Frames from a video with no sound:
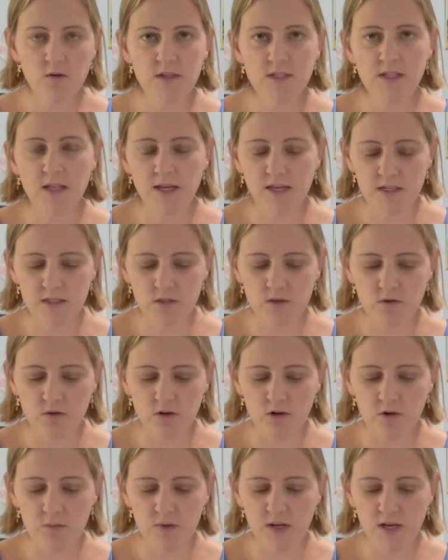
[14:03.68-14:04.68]
like
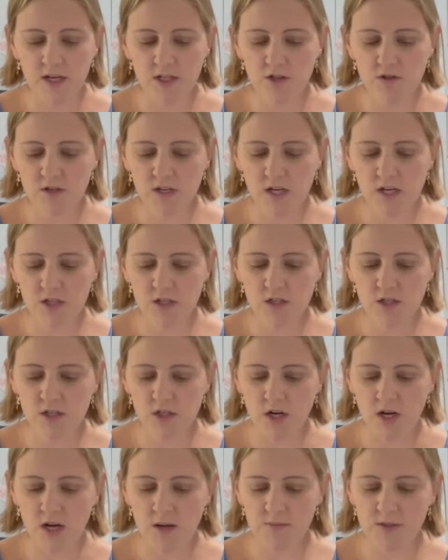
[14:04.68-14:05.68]
school, but education,
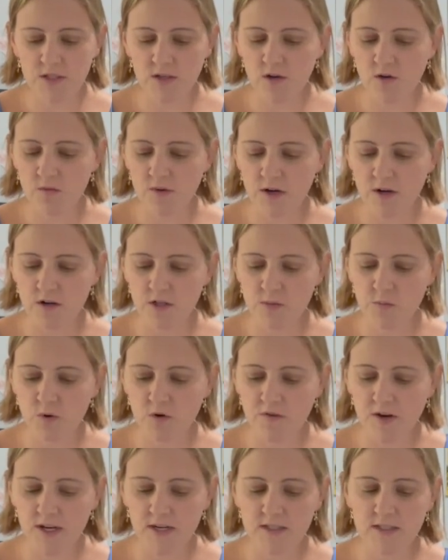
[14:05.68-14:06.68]
jobs, and careers
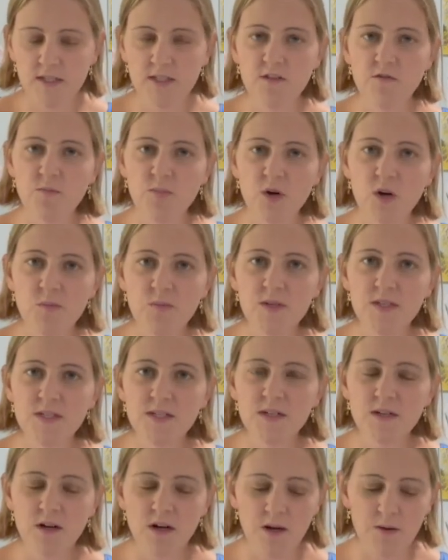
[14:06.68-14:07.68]
provide a sense of purpose and
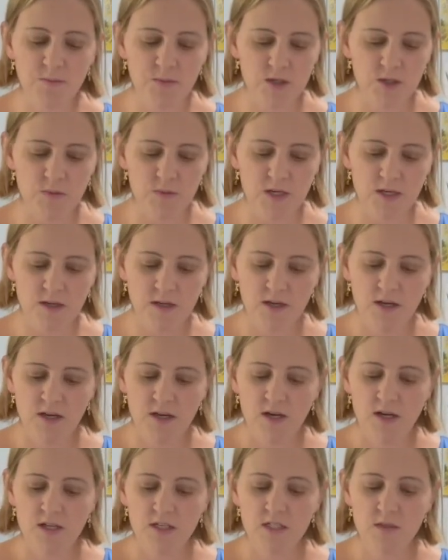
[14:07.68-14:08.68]
accomplishment.
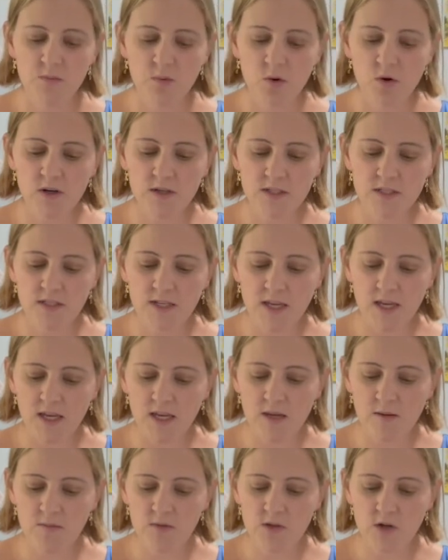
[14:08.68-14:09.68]
Sports,
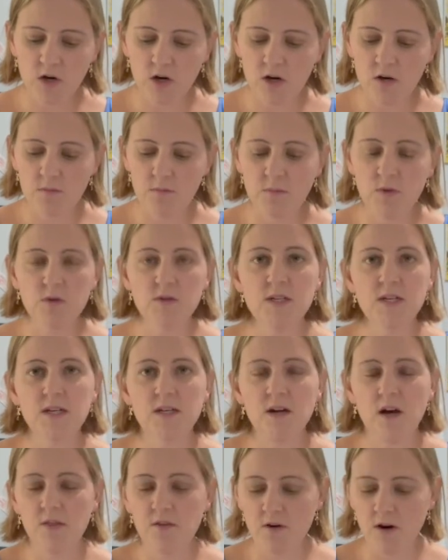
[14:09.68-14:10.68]
games, art, music, and
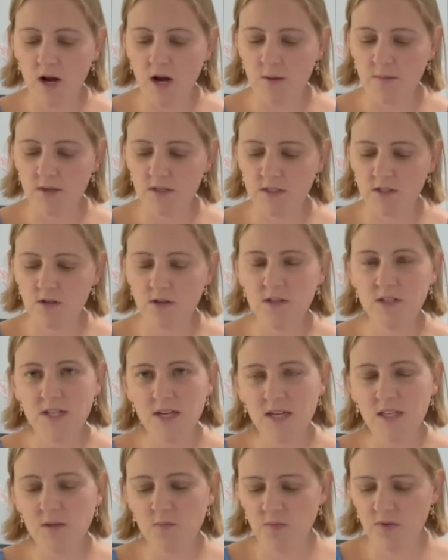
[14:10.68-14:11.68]
other hobbies could
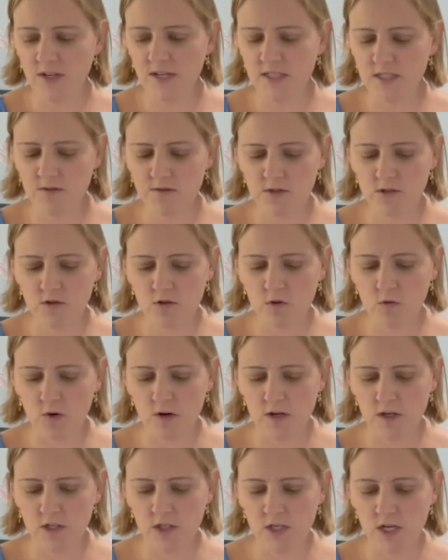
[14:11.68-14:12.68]
take the place of
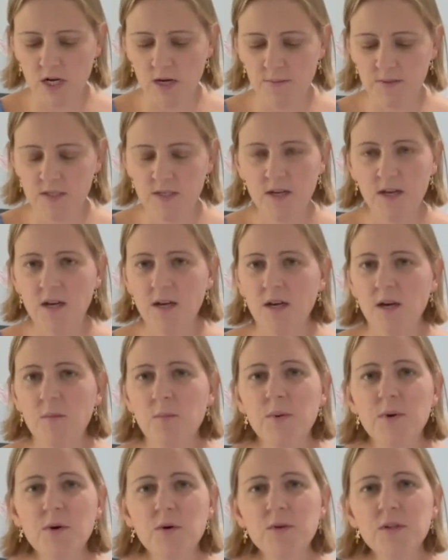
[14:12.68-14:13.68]
schoolwork and jobs,
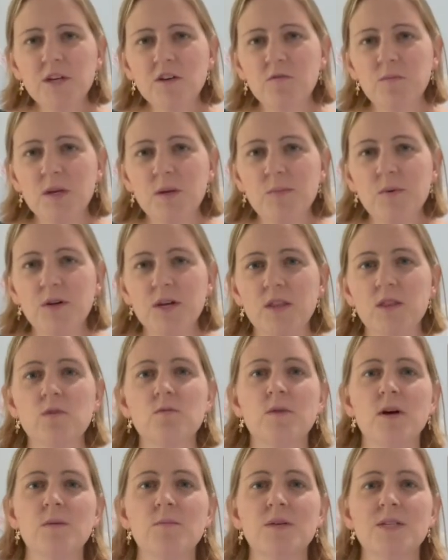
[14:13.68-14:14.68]
but only if people get the
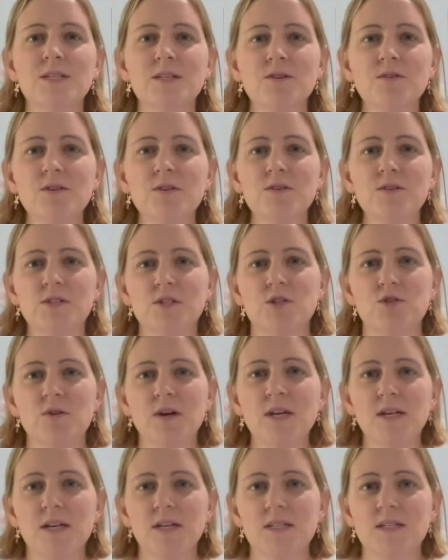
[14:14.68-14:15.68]
right materials and
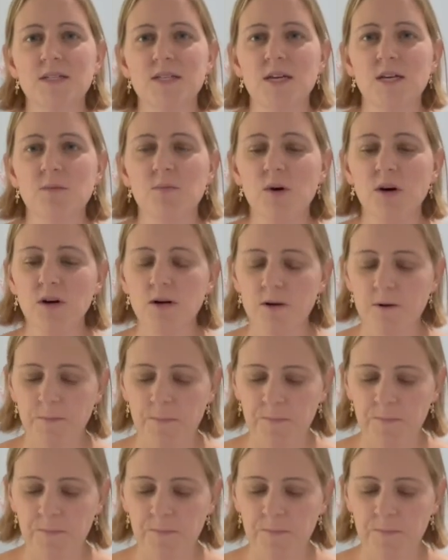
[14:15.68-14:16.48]
training to take part.